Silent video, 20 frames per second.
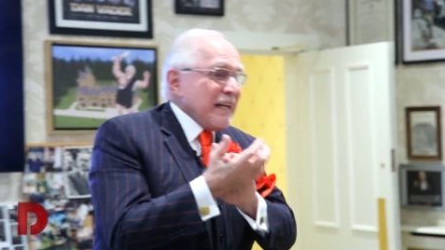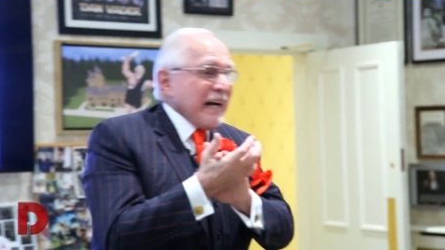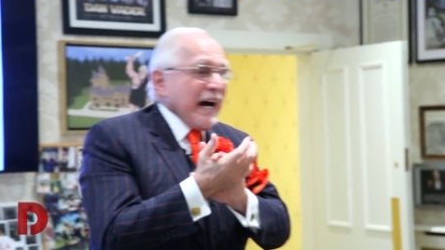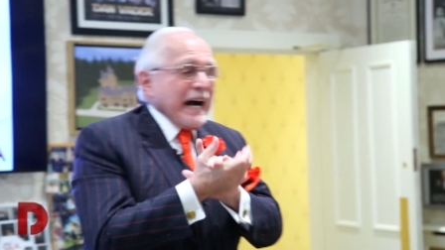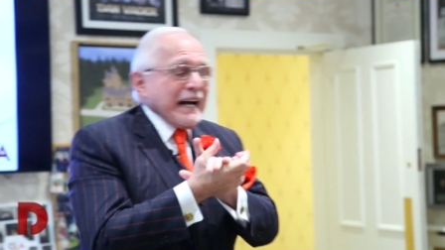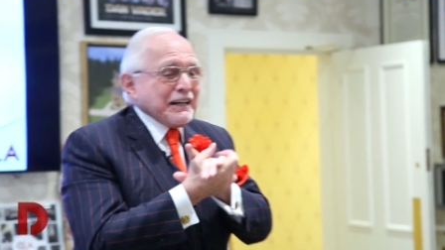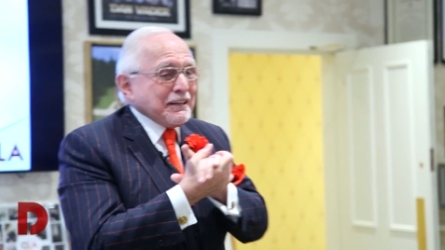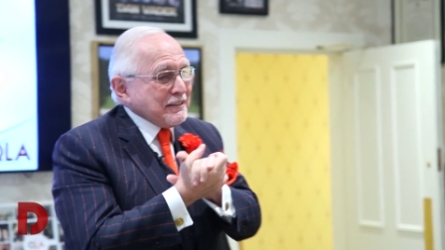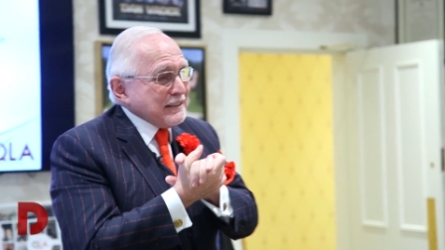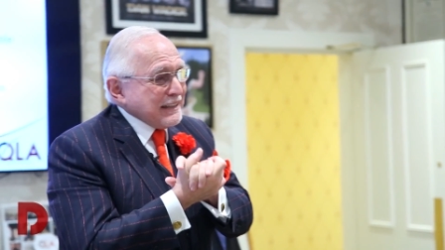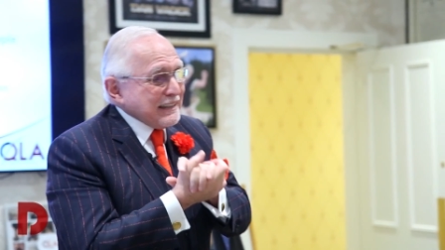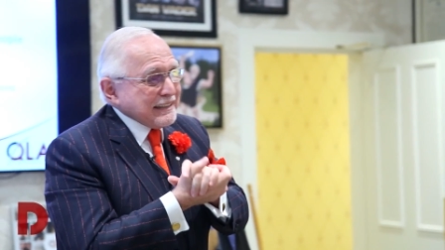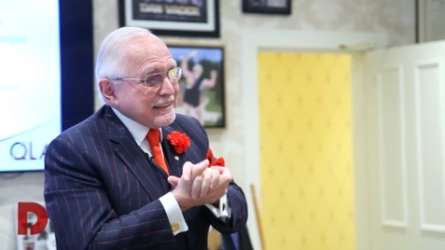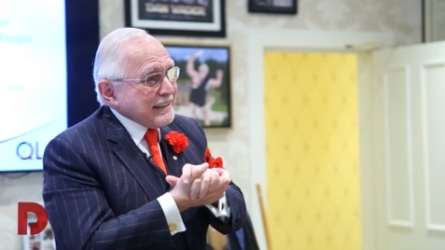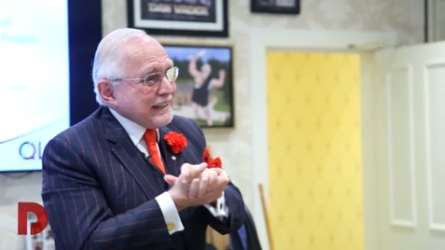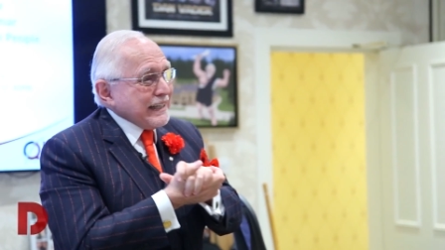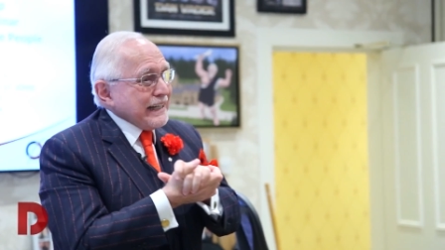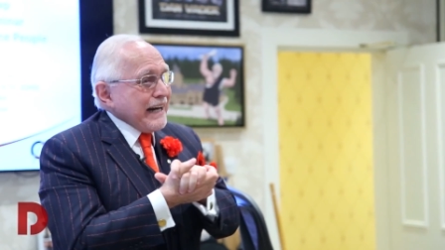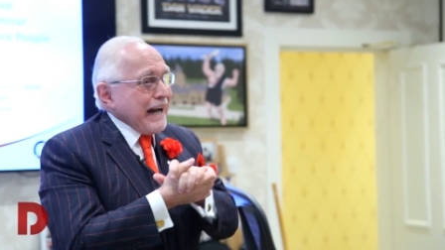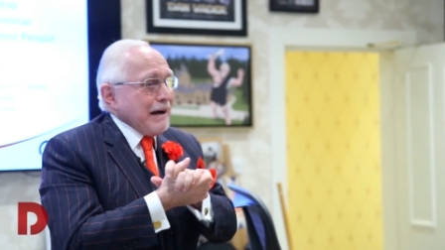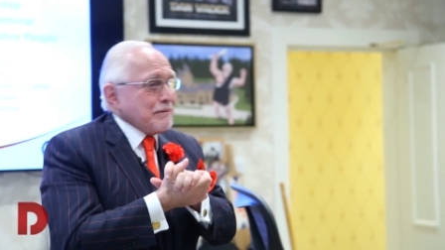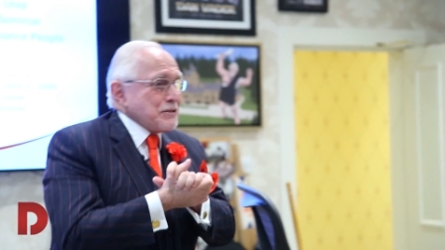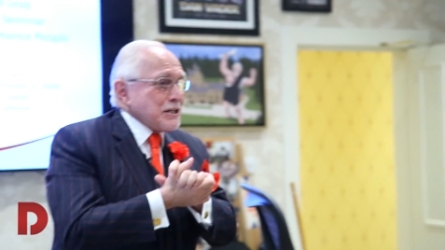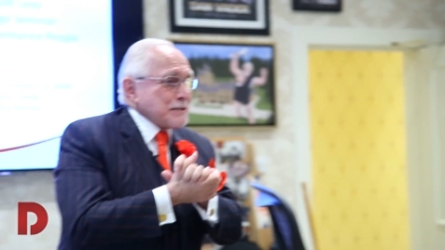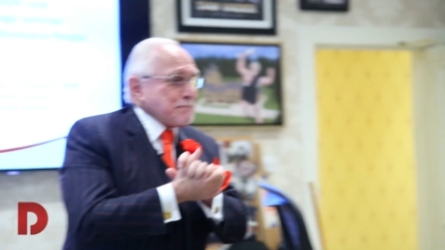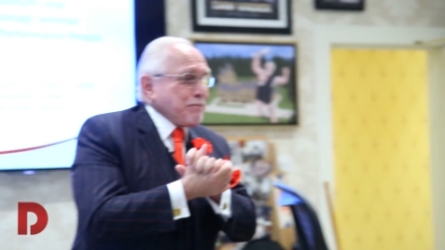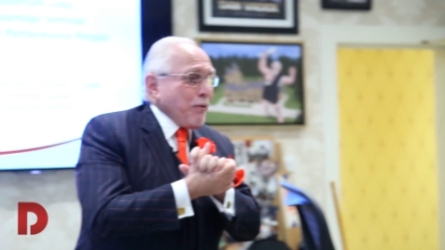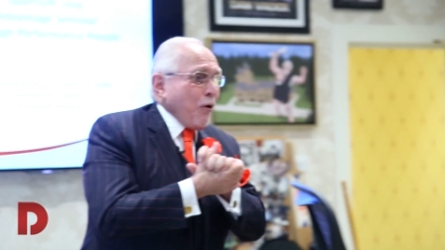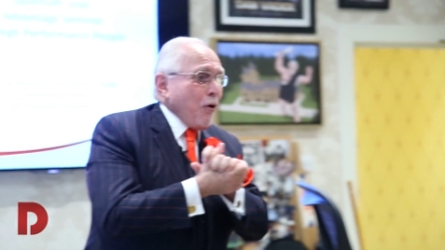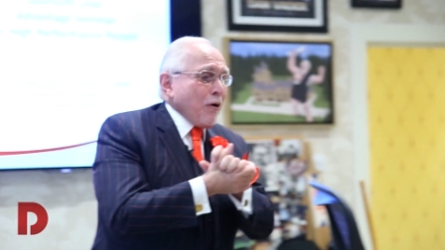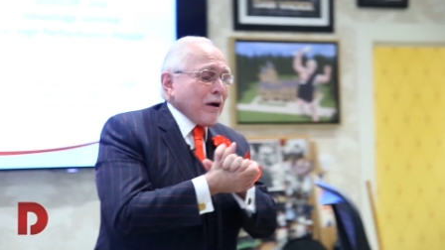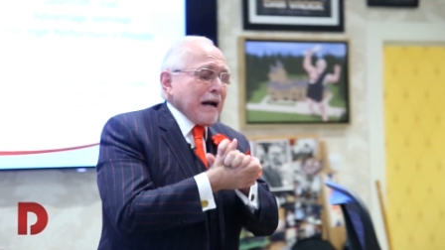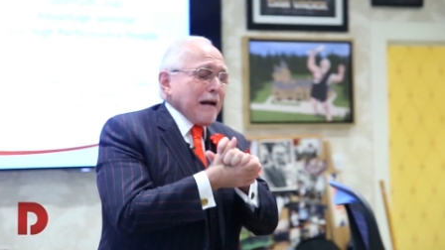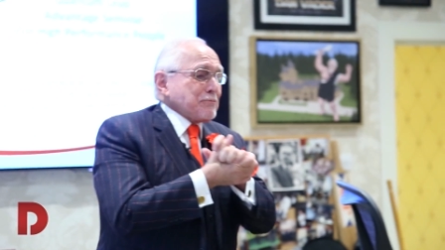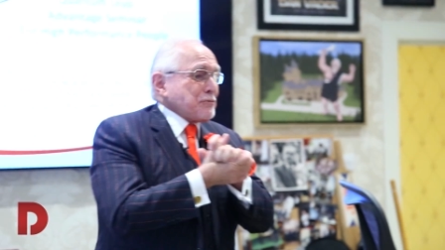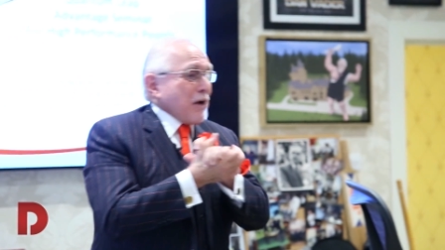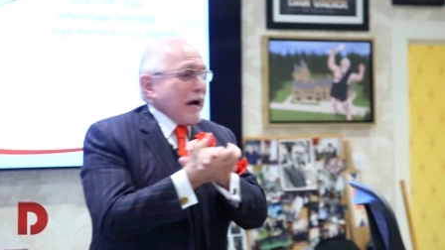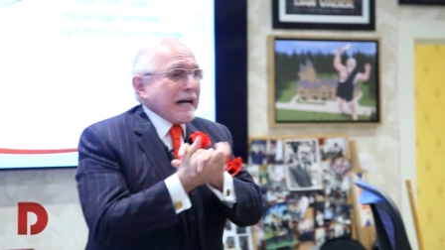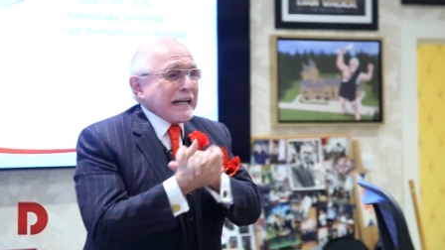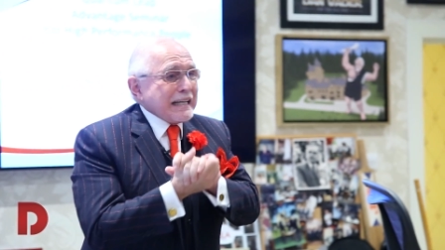I don't, and I'm just poor and
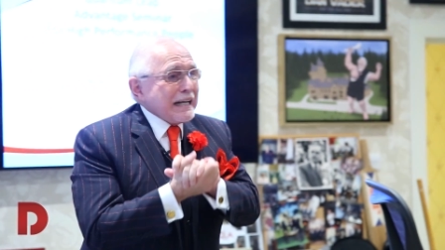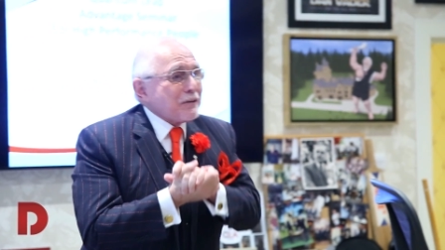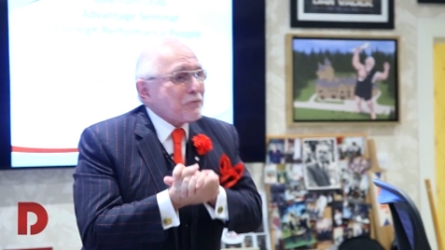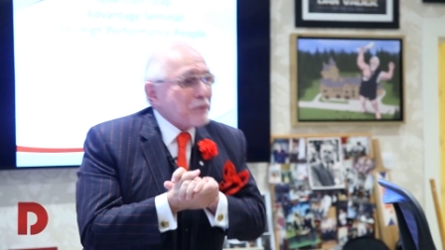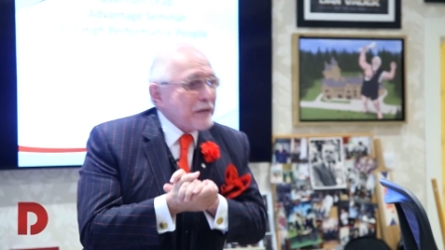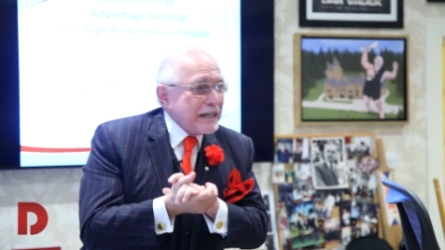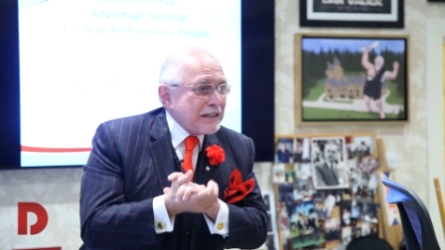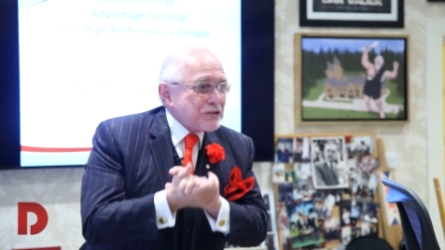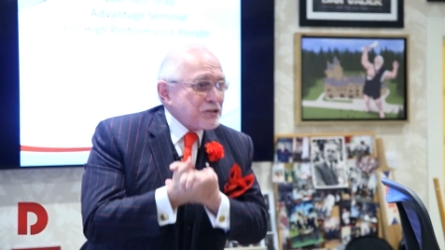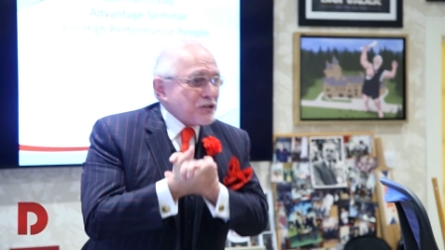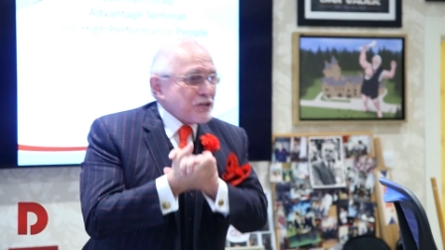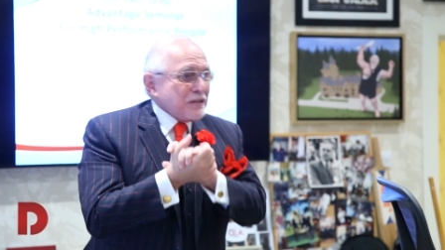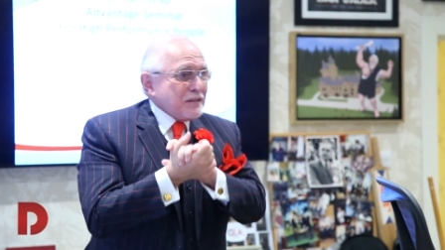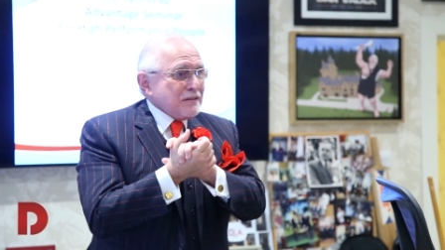I'm trying to get rich.